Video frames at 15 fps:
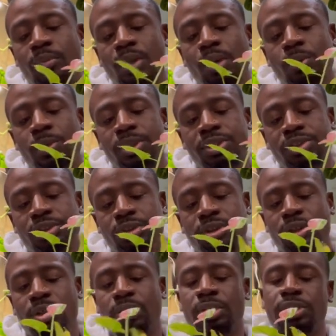which
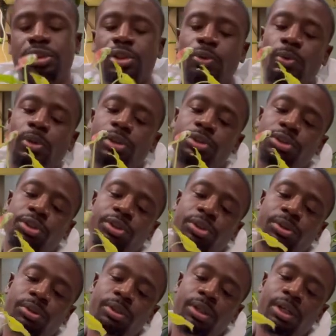of course you want to do,